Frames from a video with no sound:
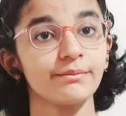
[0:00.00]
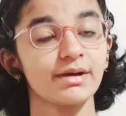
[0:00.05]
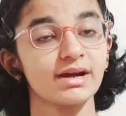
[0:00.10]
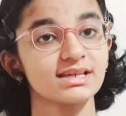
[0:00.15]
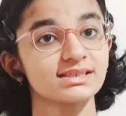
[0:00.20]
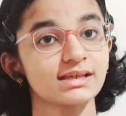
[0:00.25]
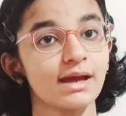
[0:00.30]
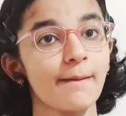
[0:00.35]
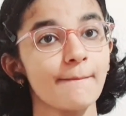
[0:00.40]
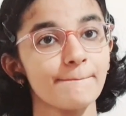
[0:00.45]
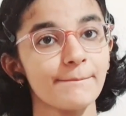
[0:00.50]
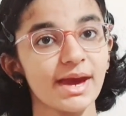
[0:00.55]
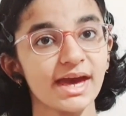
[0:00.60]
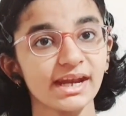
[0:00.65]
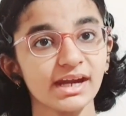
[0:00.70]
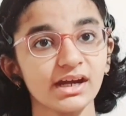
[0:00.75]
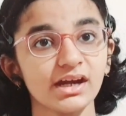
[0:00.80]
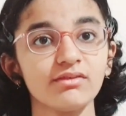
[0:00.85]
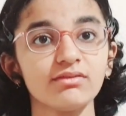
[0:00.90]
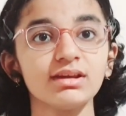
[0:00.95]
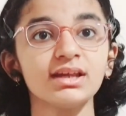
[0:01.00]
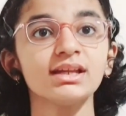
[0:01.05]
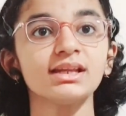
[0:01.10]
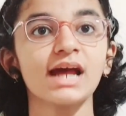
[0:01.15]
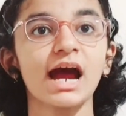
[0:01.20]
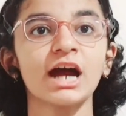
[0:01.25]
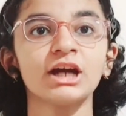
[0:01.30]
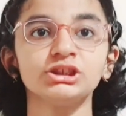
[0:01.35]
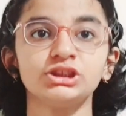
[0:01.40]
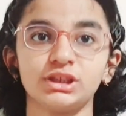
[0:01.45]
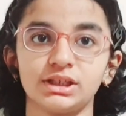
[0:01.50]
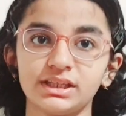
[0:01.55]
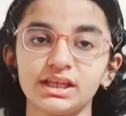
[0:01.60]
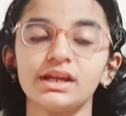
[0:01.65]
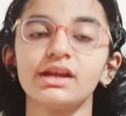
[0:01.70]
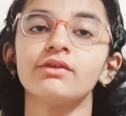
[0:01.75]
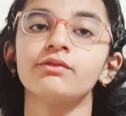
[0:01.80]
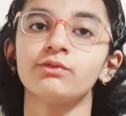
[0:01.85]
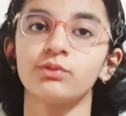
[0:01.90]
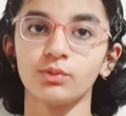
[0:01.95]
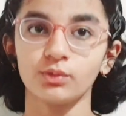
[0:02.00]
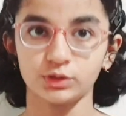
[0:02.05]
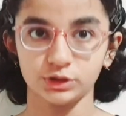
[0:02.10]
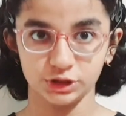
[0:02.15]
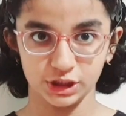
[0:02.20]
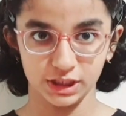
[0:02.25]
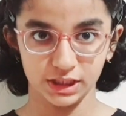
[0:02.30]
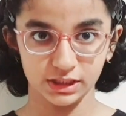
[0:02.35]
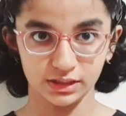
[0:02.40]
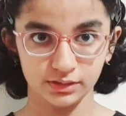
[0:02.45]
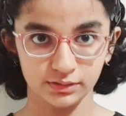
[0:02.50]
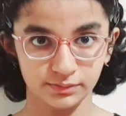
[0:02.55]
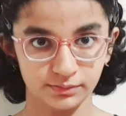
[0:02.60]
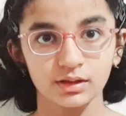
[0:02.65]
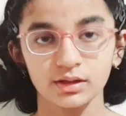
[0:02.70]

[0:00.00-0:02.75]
but is comparatively larger than a food chain.